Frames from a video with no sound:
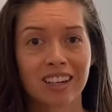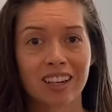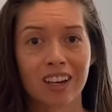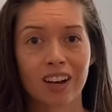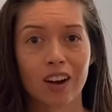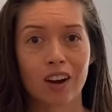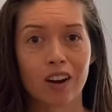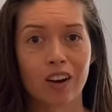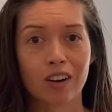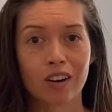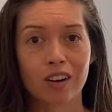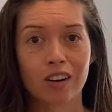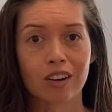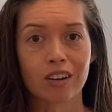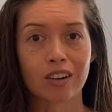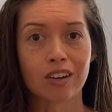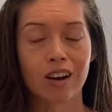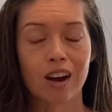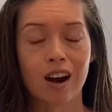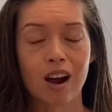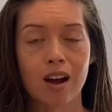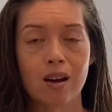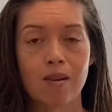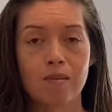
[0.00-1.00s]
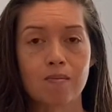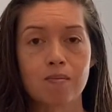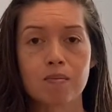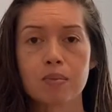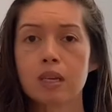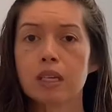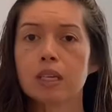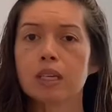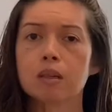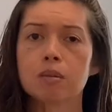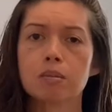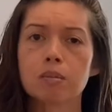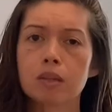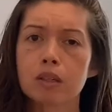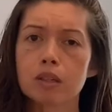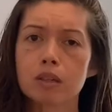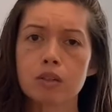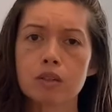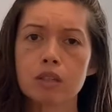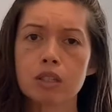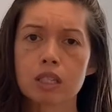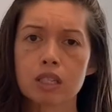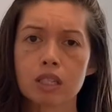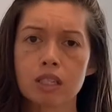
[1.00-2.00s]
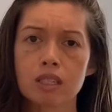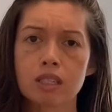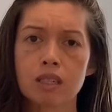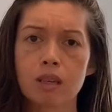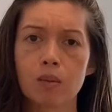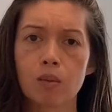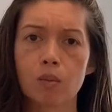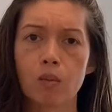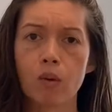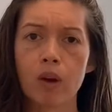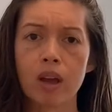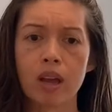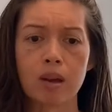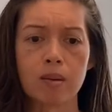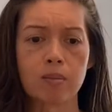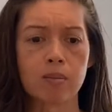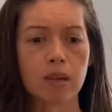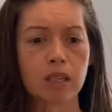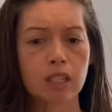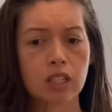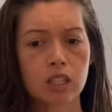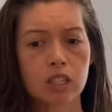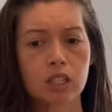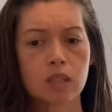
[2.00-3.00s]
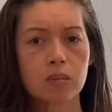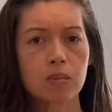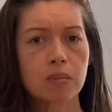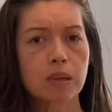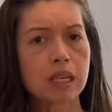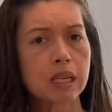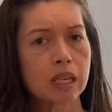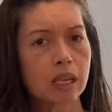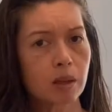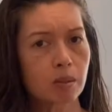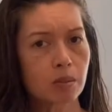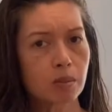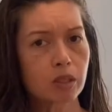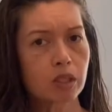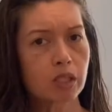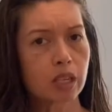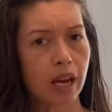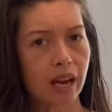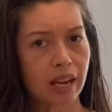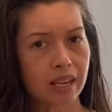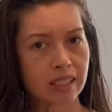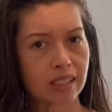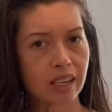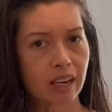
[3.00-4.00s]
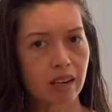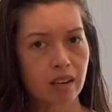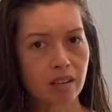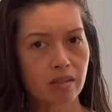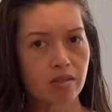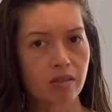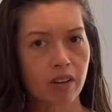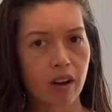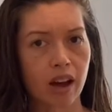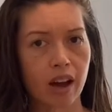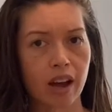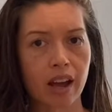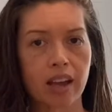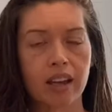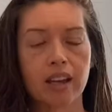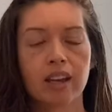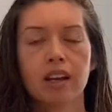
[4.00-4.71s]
are being abused in some way, but just being able to identify